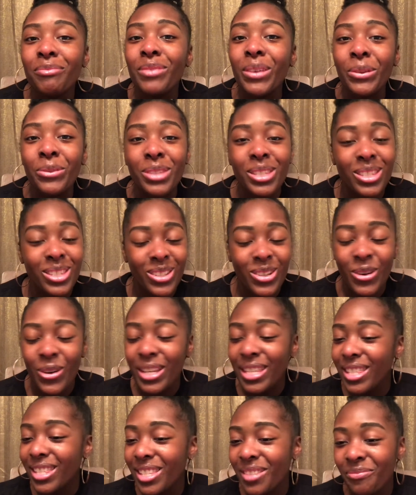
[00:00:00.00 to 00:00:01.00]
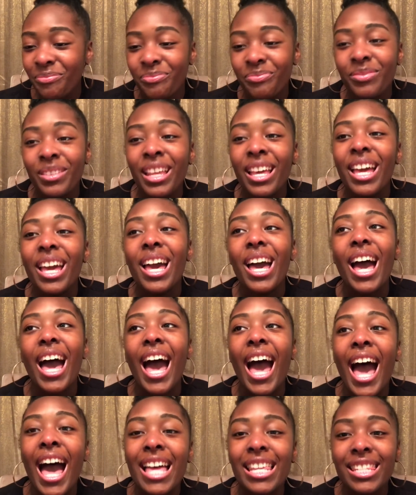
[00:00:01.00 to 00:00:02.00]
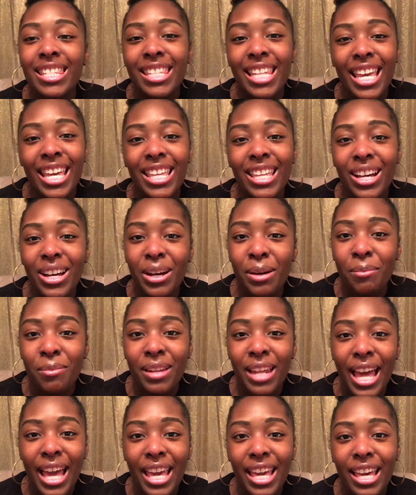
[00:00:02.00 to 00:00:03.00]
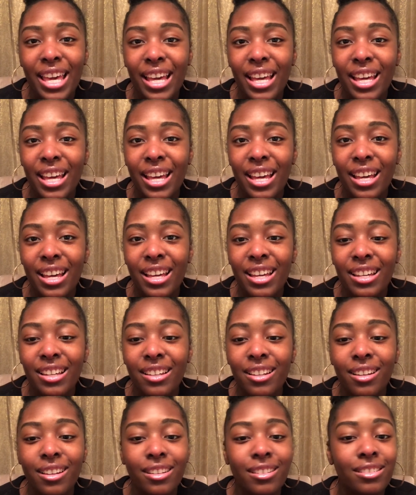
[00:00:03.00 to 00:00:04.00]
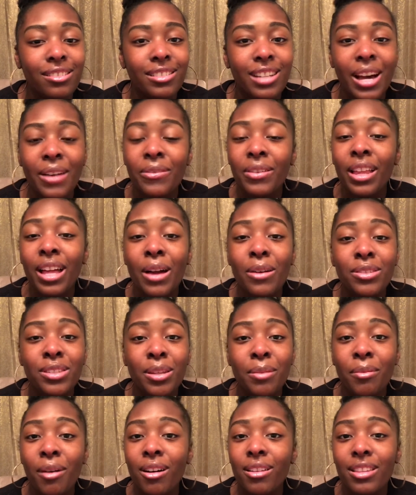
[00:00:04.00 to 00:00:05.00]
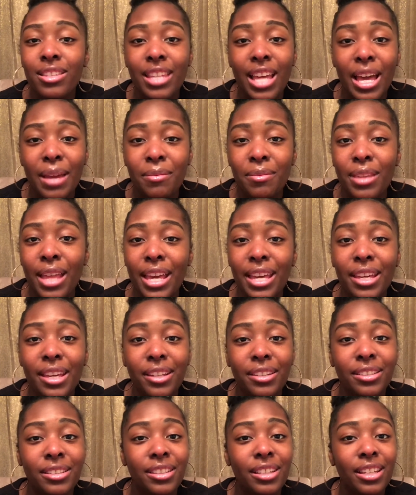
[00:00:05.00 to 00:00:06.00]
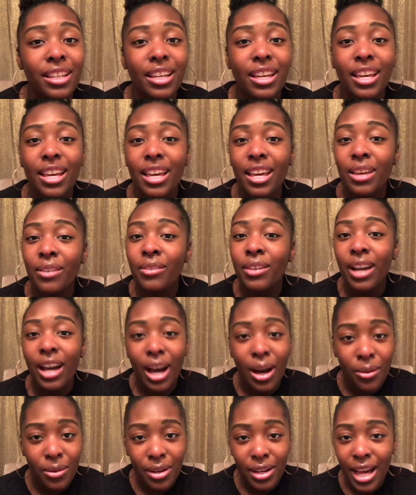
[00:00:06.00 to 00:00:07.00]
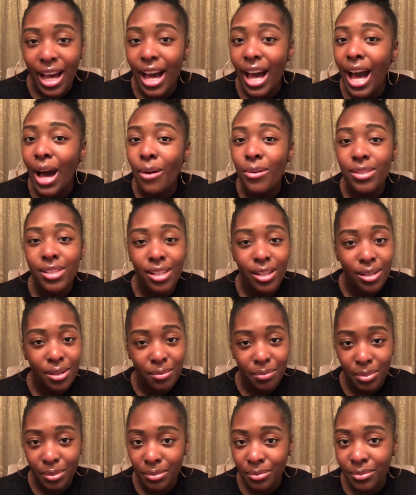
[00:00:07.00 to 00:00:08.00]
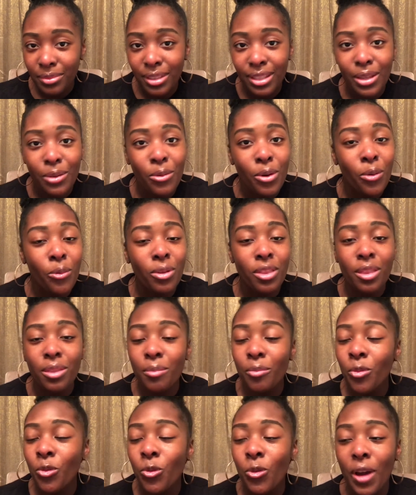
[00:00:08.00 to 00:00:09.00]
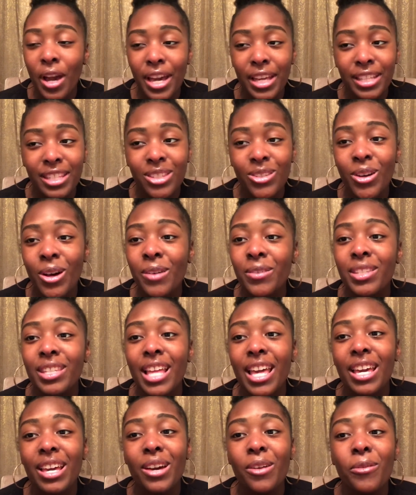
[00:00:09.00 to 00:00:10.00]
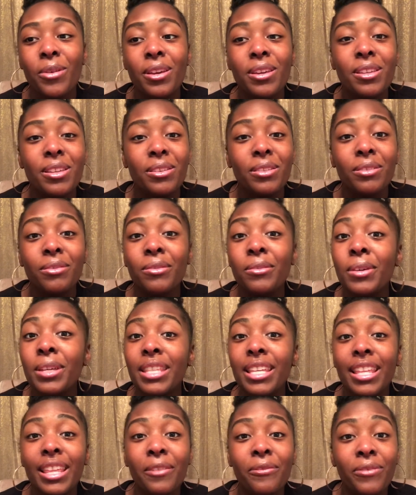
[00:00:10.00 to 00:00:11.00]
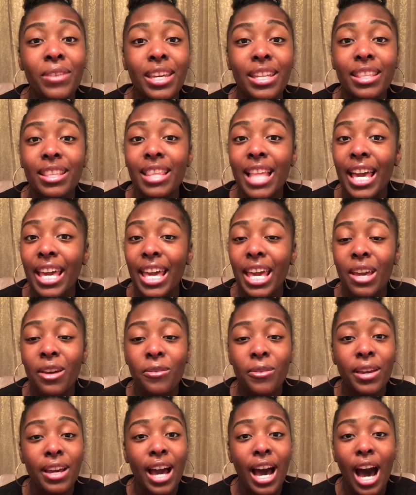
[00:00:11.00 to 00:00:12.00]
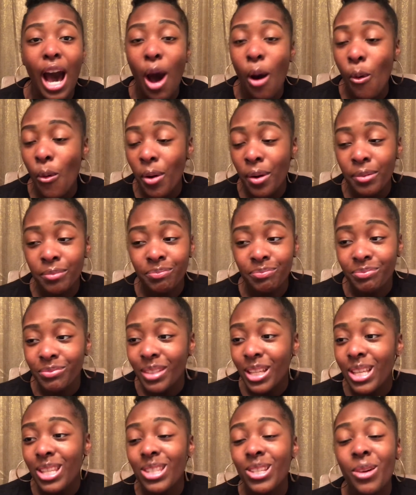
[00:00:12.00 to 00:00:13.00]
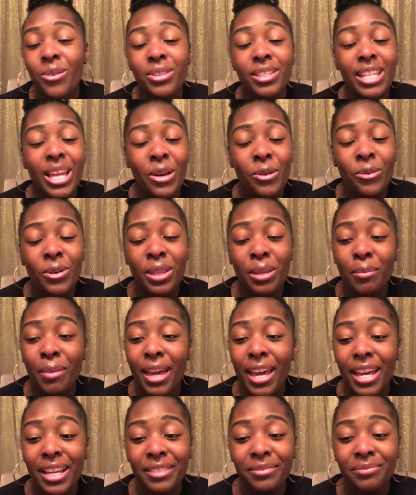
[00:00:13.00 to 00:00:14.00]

it was crazy. I stayed up like, I felt like I was up all the time. Like every hour I was up. Like with one of them crying. So I was like, we did a feeding like every hour. So it was like really bad.